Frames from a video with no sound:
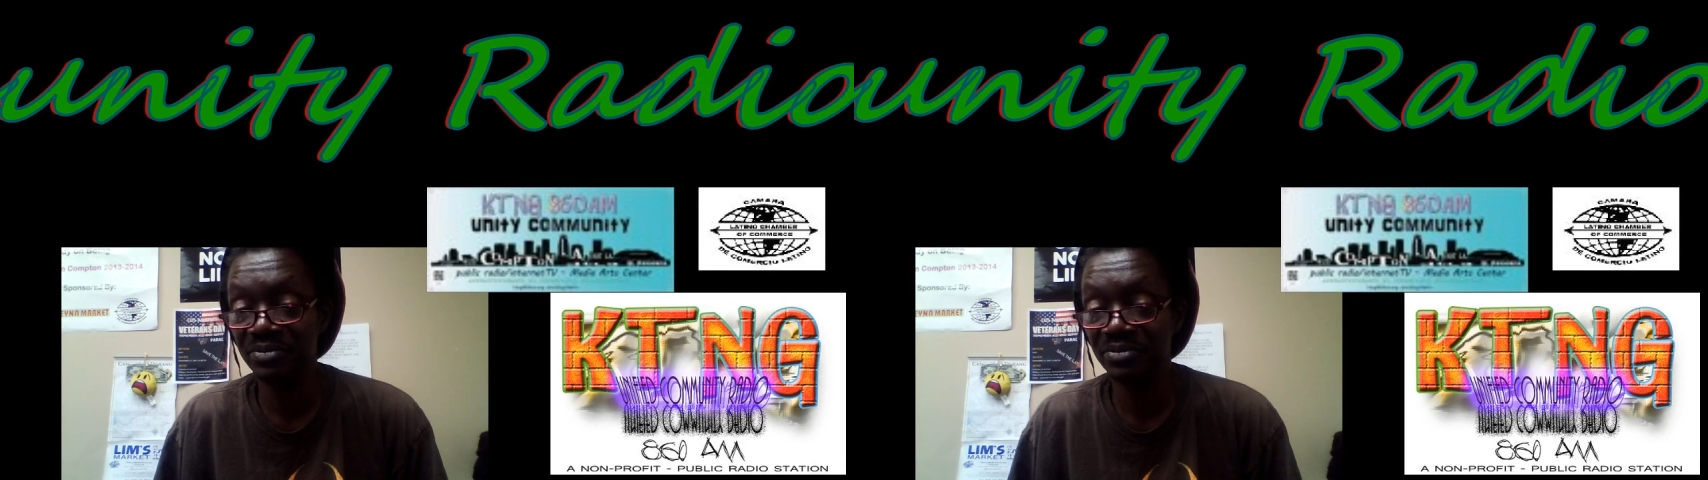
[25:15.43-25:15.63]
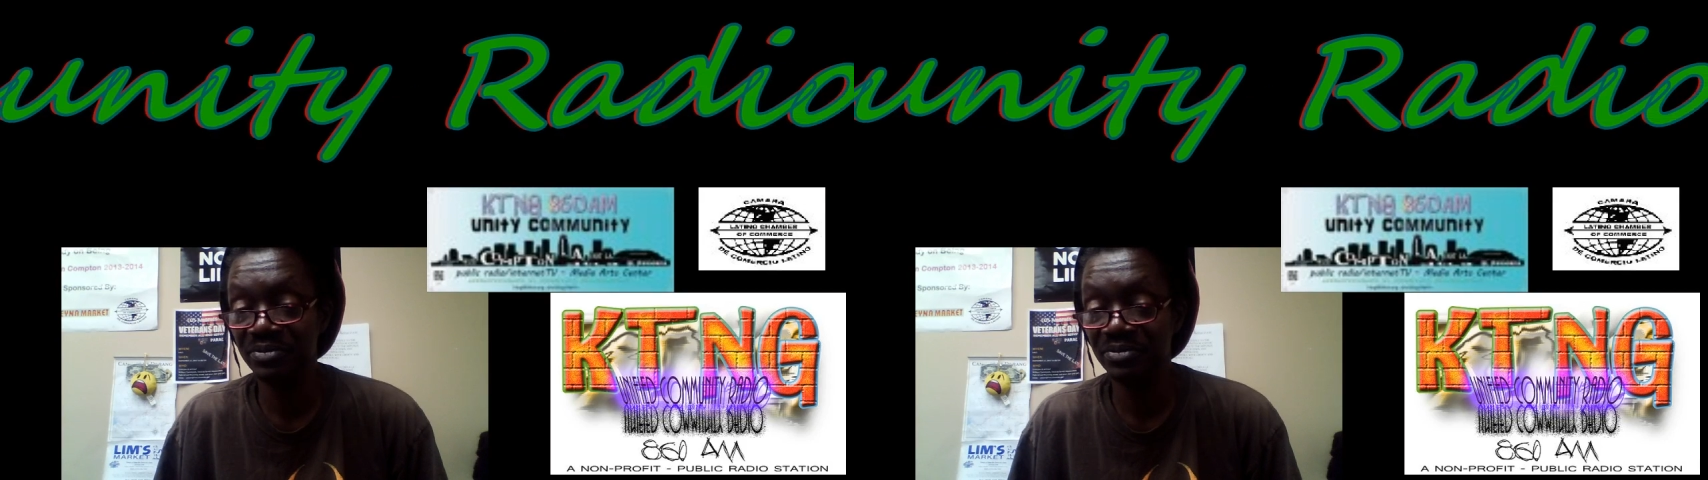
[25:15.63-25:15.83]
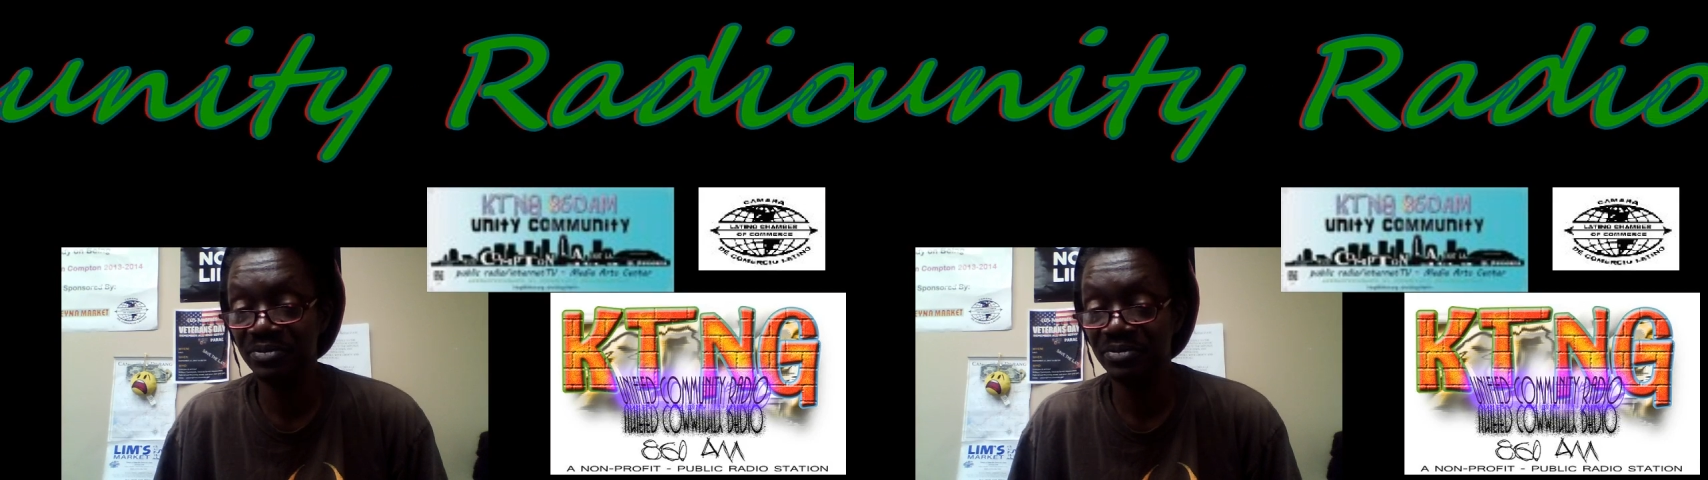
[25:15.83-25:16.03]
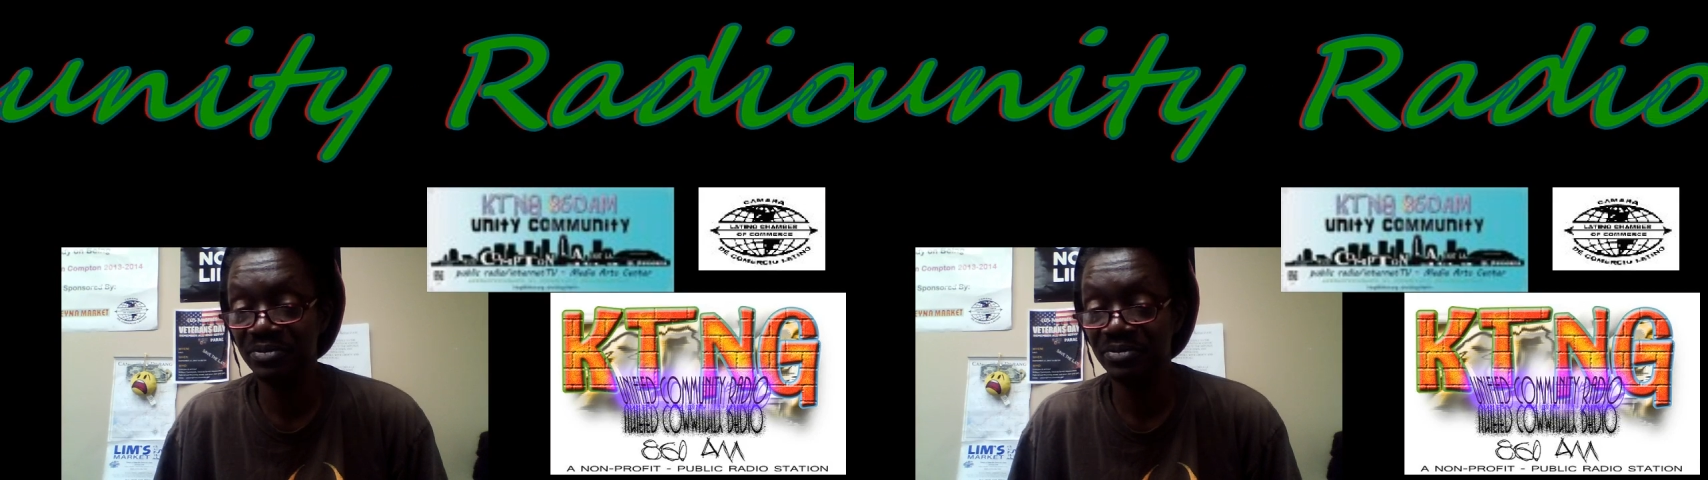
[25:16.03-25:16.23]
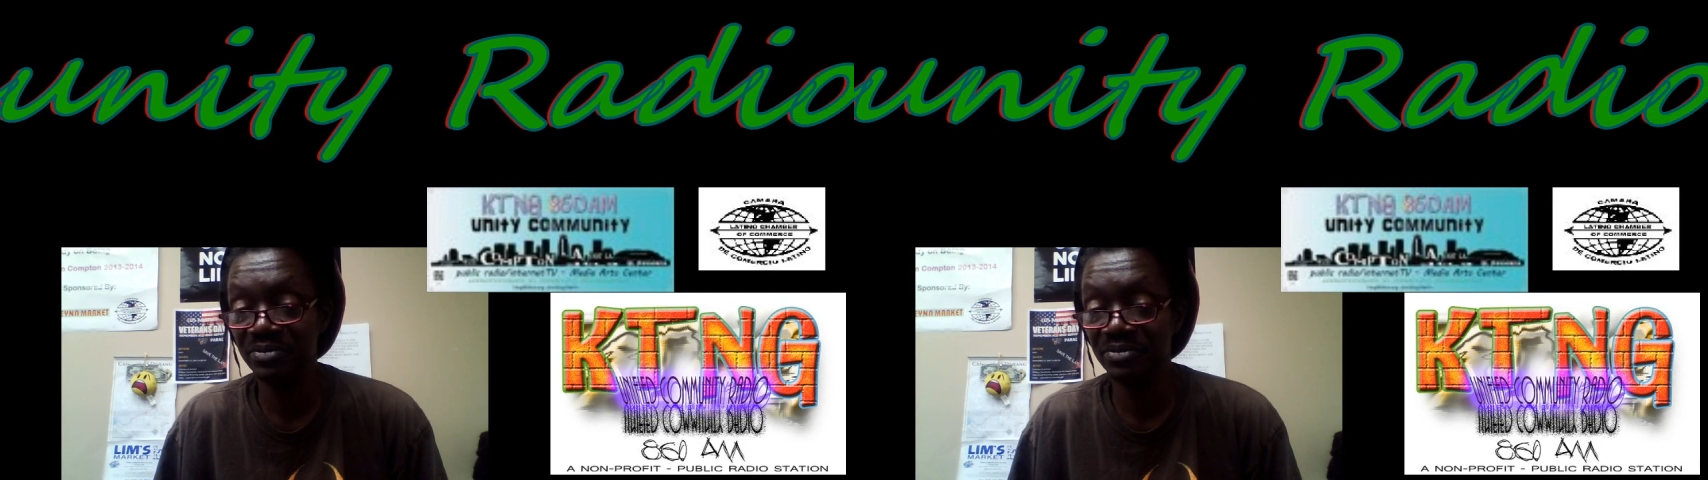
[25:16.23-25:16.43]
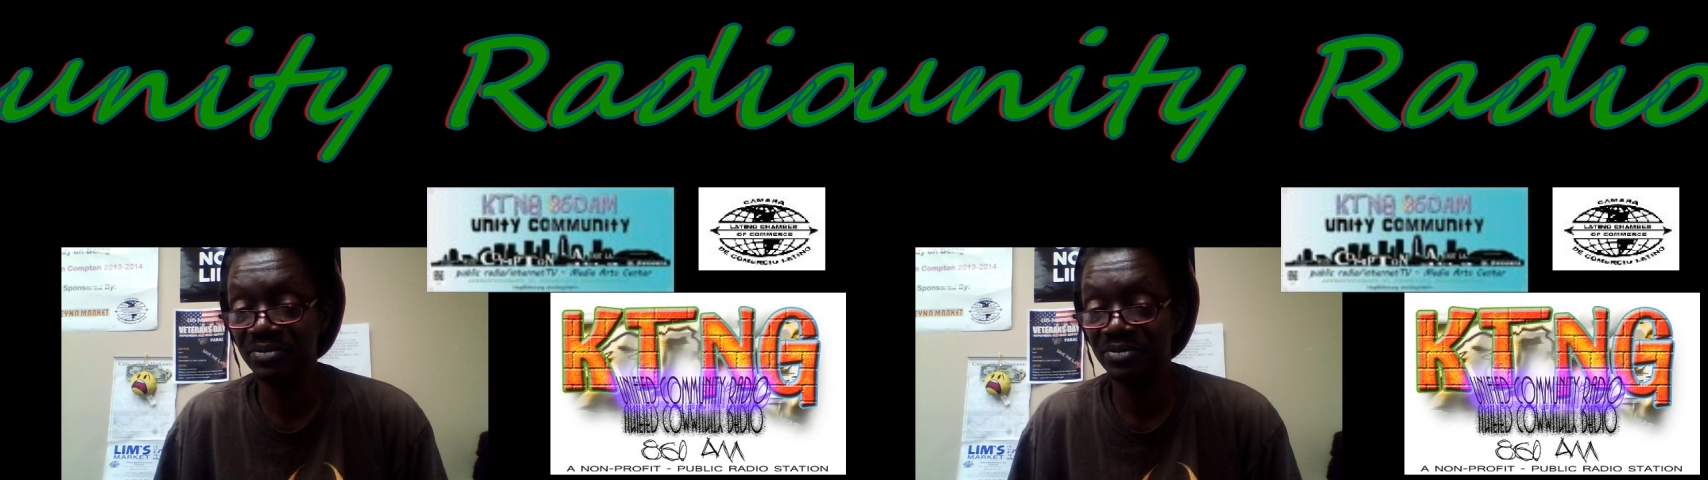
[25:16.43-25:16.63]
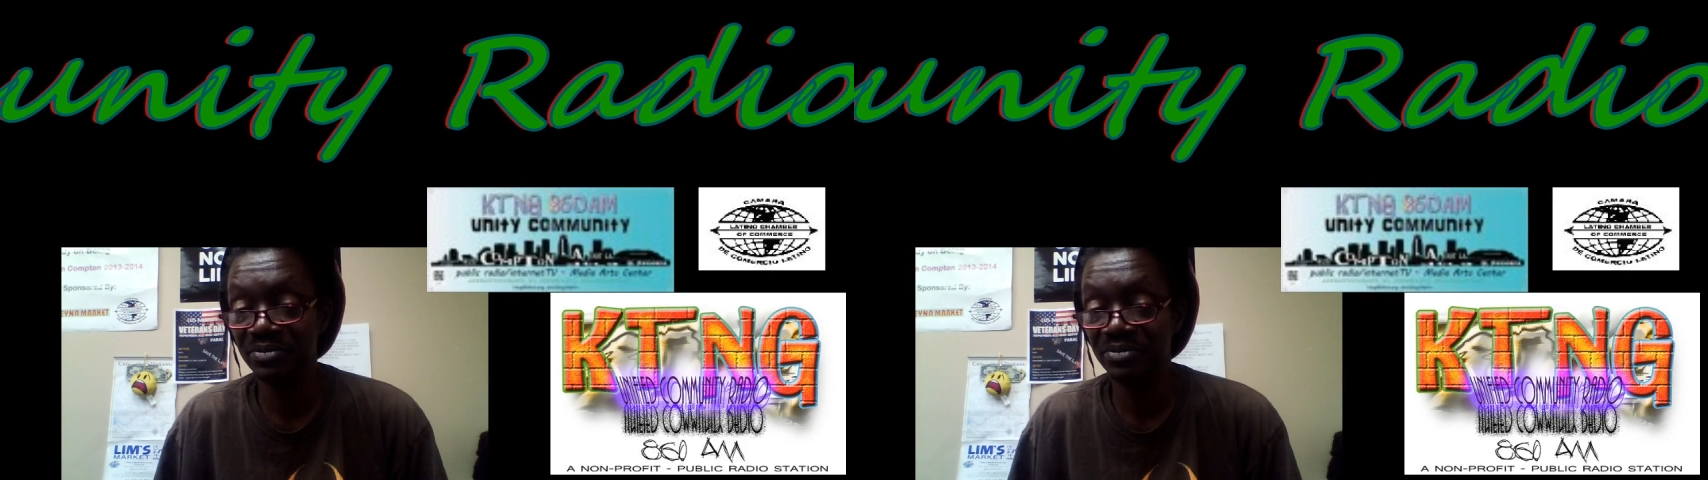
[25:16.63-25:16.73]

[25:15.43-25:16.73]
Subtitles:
saw one person say,